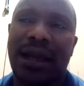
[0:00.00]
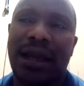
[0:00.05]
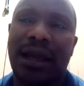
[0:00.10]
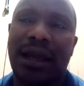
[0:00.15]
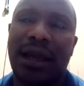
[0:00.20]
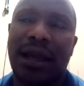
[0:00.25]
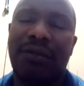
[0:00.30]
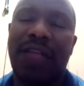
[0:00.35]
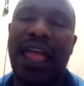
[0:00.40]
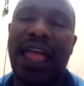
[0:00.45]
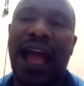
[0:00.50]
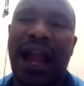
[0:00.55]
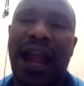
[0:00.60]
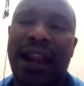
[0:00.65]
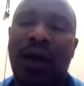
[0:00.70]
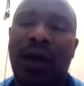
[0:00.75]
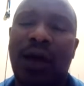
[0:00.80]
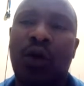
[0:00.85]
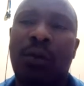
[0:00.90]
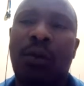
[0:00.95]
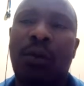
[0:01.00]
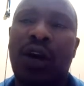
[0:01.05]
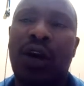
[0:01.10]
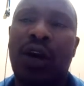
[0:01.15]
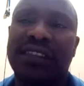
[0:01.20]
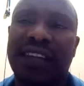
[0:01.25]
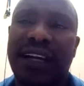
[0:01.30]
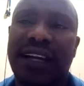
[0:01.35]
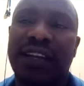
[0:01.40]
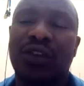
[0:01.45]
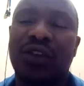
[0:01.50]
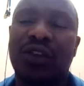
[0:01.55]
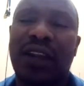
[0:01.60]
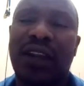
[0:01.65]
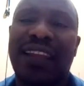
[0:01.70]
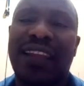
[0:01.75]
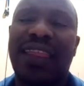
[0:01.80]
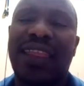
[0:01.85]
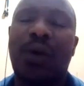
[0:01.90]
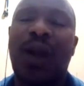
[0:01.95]
they had a good bowling side. It's only
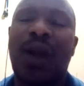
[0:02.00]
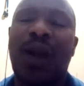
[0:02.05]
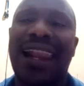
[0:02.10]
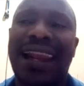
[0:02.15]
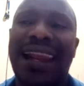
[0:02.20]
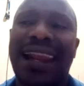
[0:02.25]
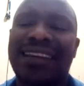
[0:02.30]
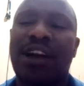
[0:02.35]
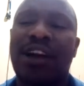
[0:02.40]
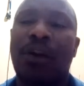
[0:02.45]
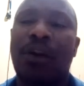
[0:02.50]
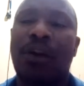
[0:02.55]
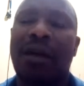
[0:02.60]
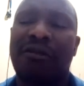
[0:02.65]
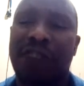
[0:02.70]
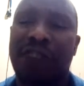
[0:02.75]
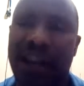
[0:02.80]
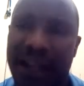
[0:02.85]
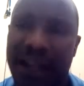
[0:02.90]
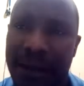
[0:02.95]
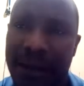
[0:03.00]
that they were let down by fielding.